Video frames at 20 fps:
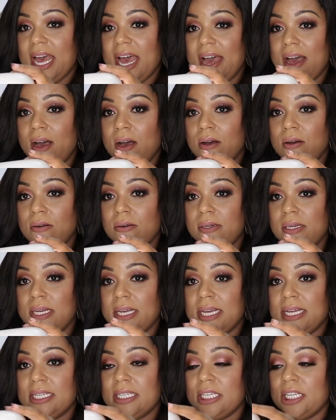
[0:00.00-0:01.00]
how
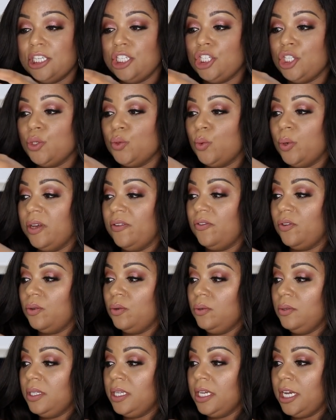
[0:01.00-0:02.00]
it
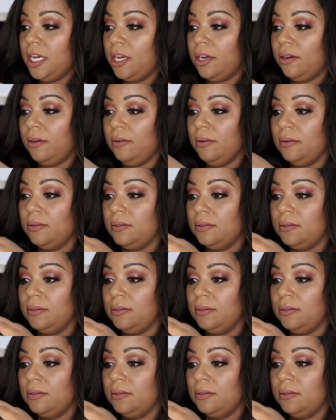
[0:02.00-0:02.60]
swivels here.